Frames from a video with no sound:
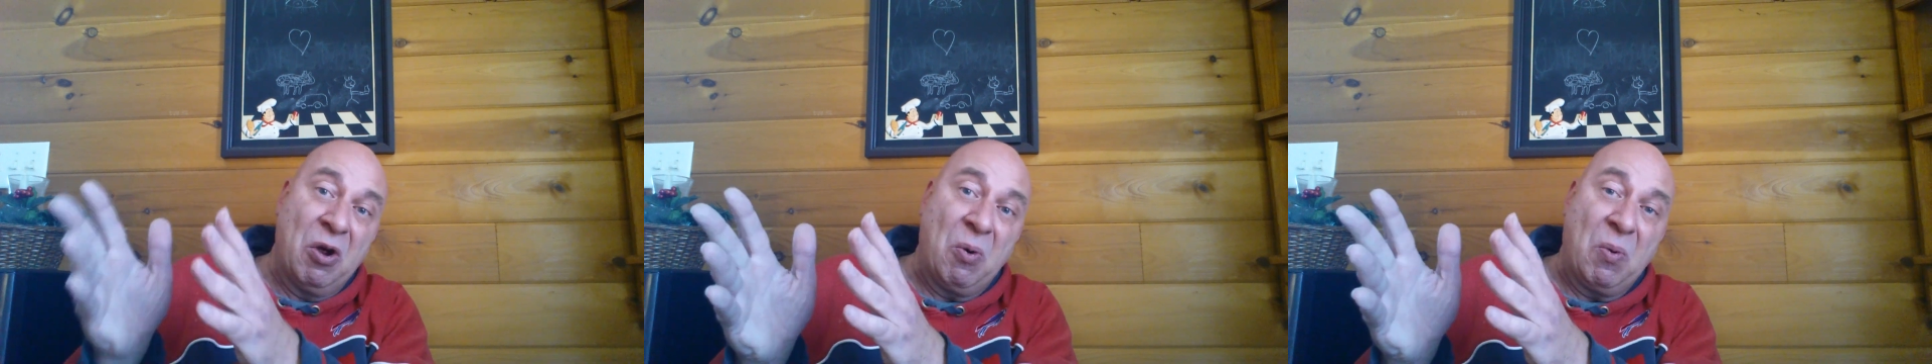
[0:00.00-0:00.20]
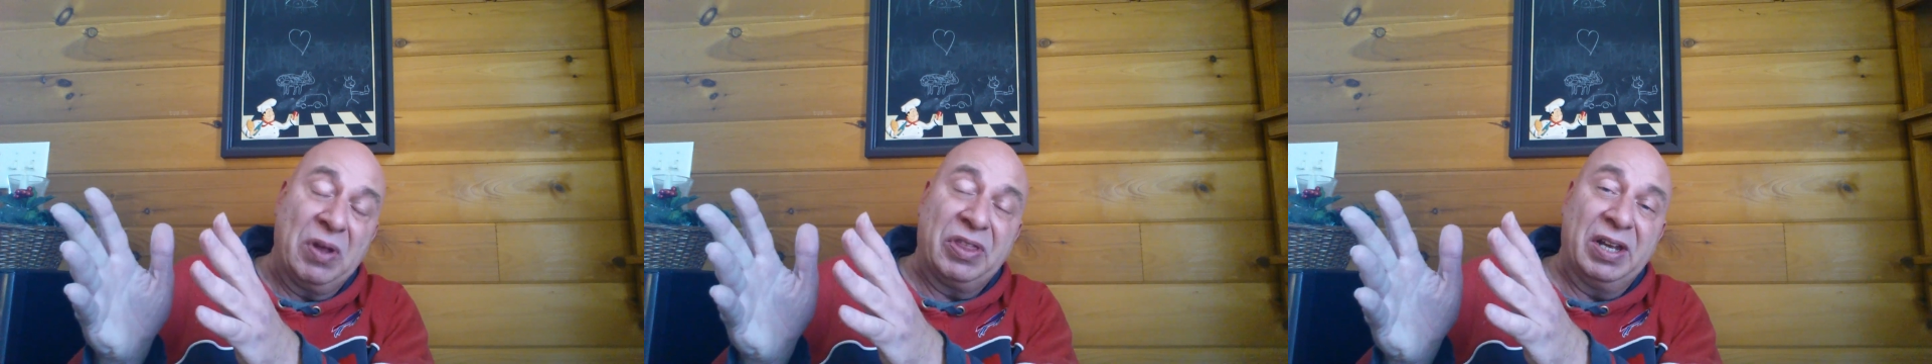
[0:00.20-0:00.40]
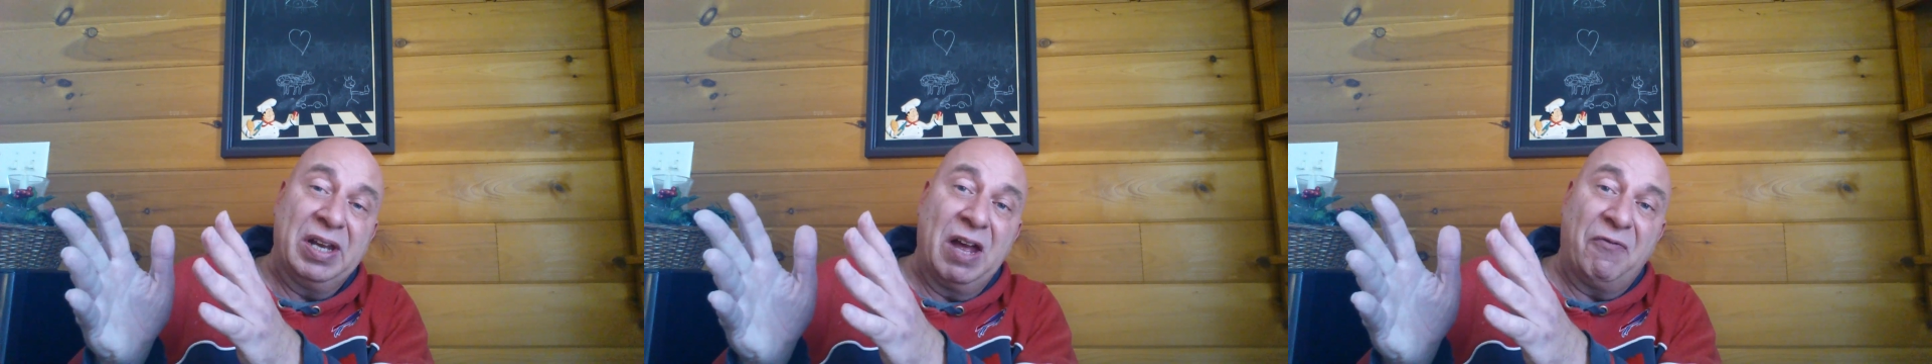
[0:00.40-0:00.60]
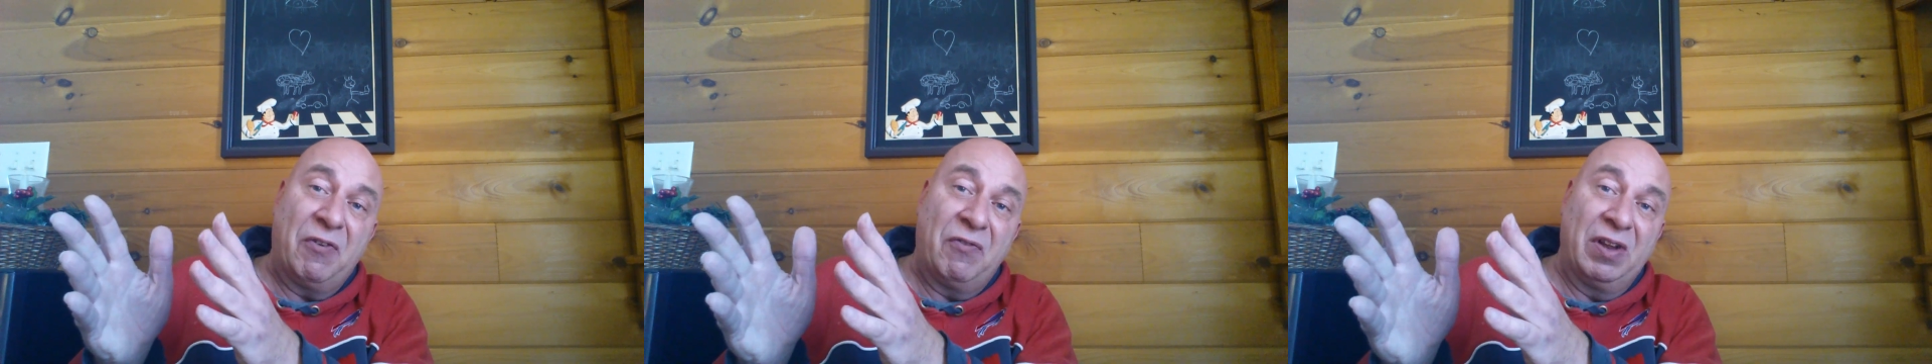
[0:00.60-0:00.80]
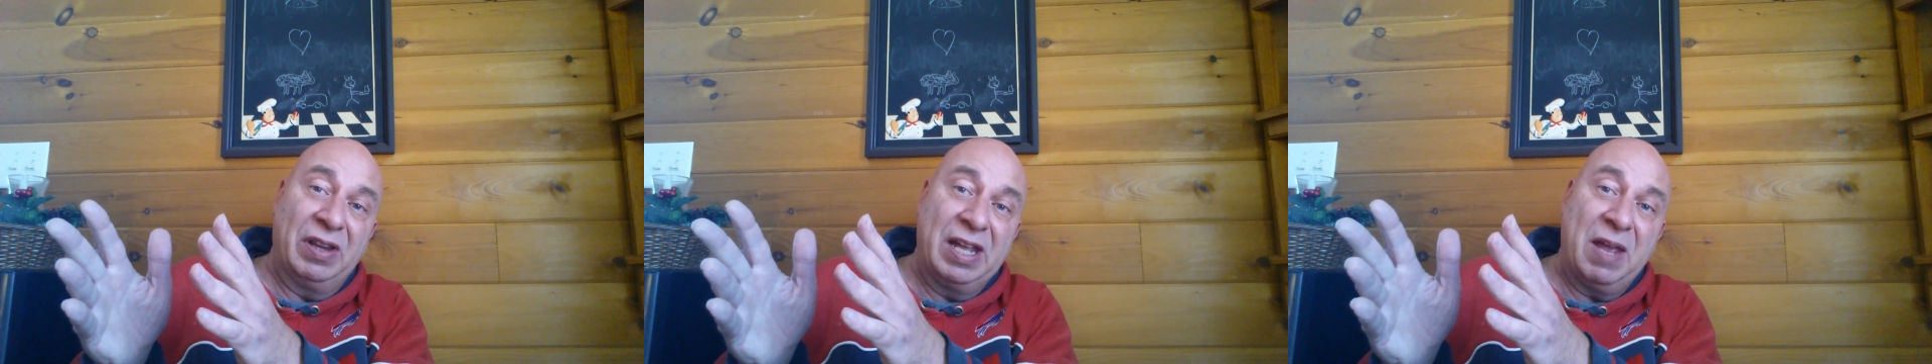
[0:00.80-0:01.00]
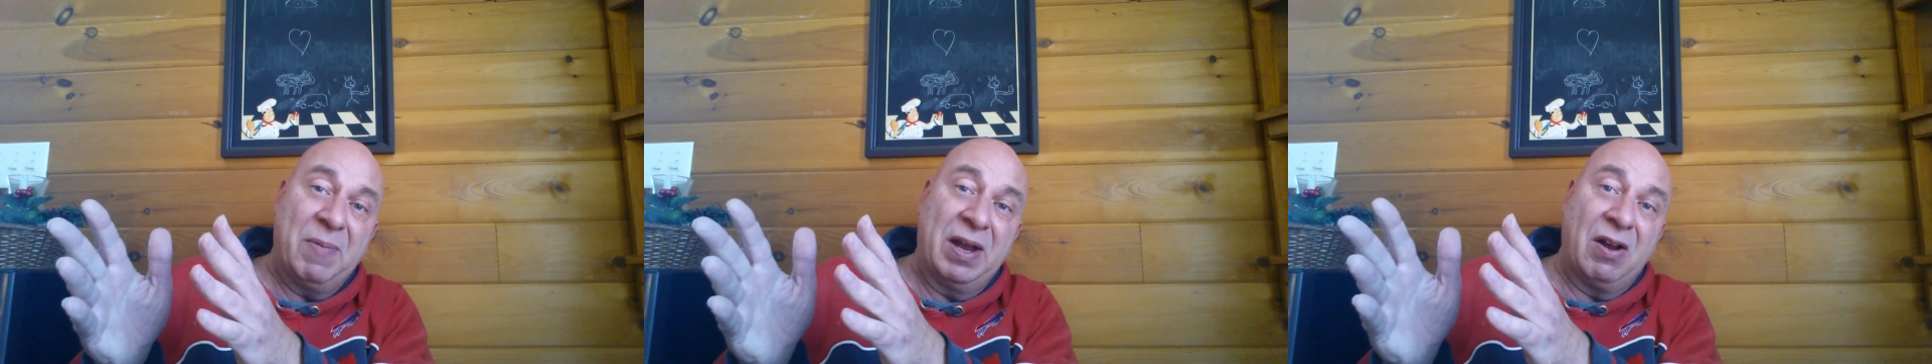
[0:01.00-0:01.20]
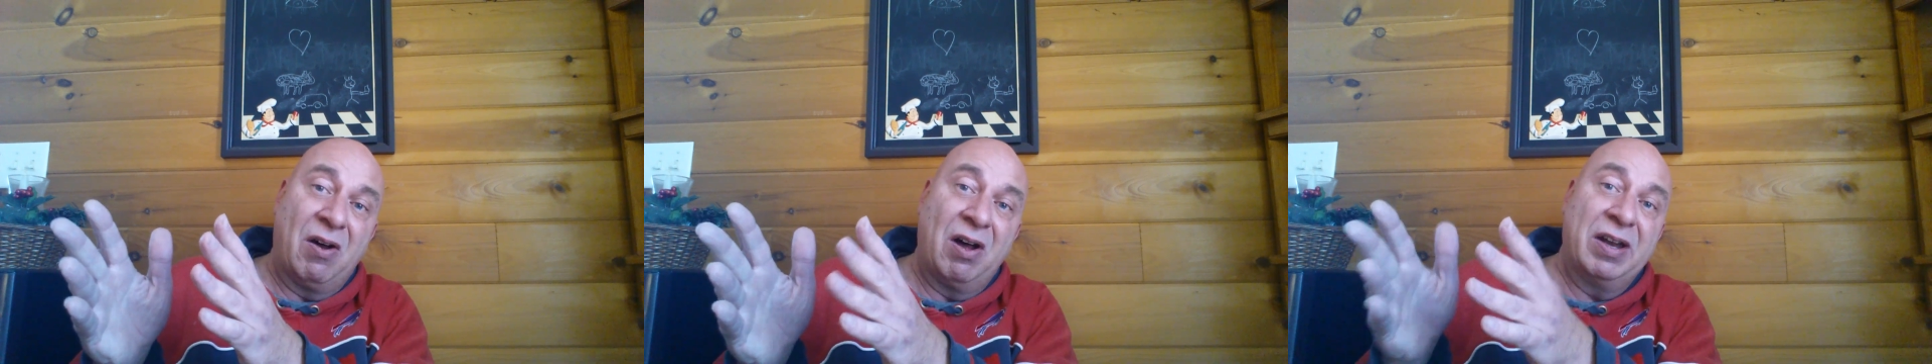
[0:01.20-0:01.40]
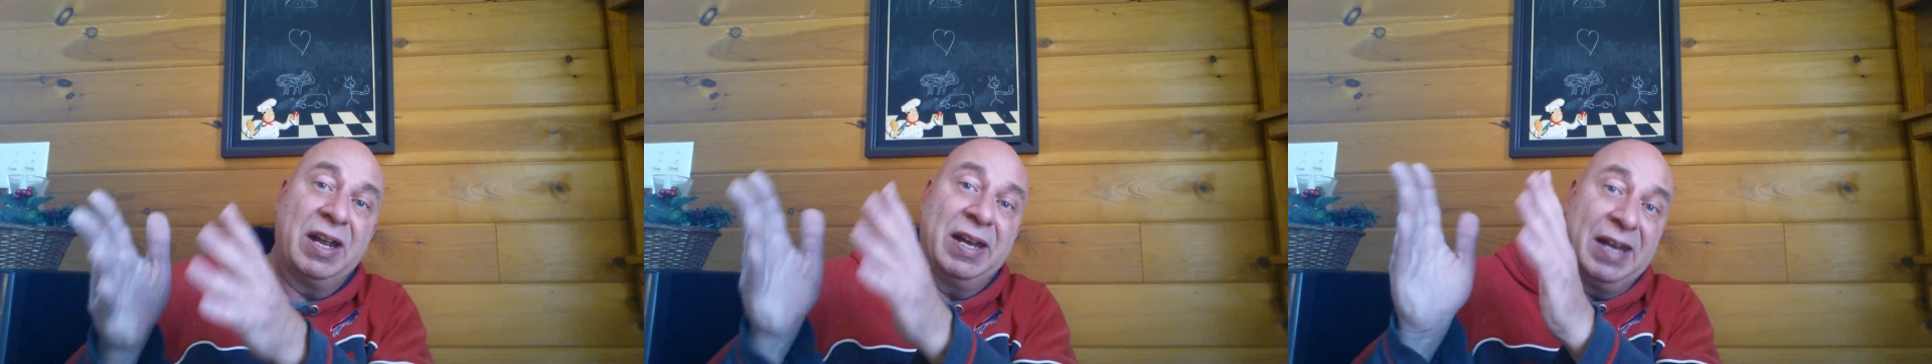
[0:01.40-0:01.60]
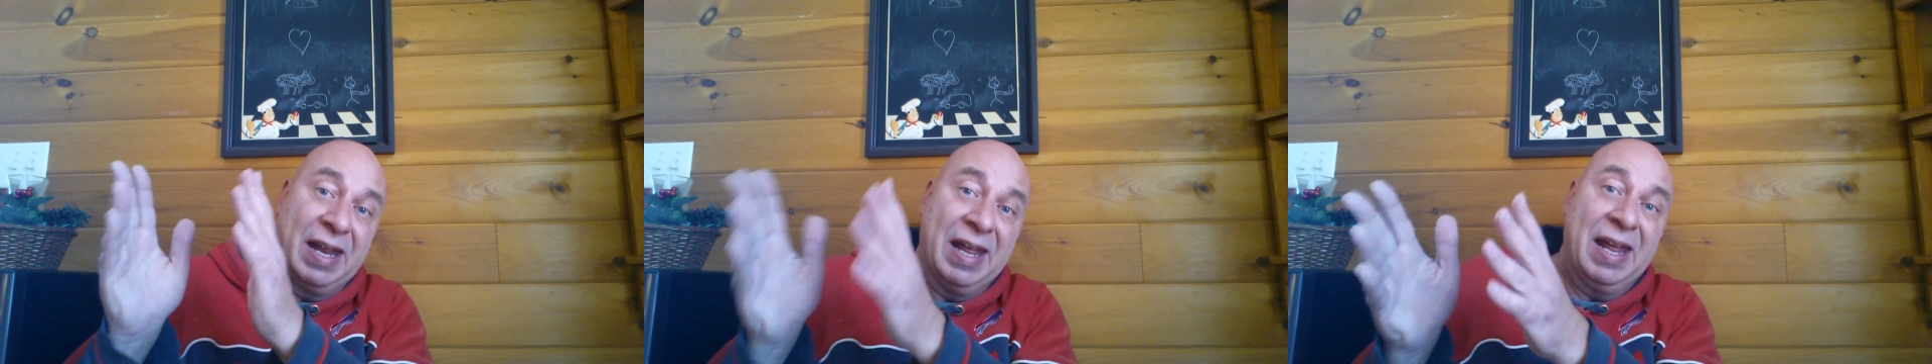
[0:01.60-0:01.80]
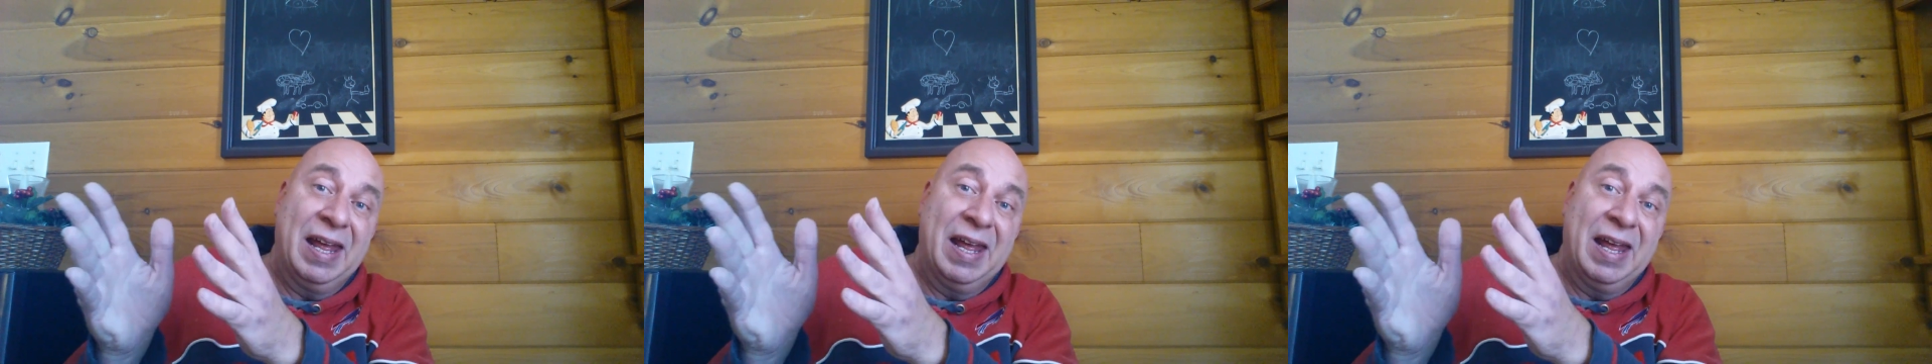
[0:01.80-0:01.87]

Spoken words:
with enough of a limit on it